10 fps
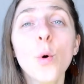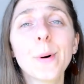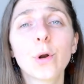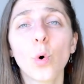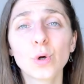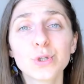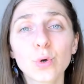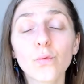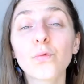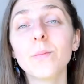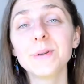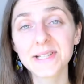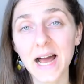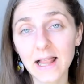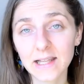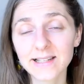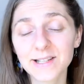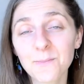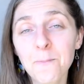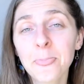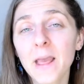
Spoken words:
but also from salads.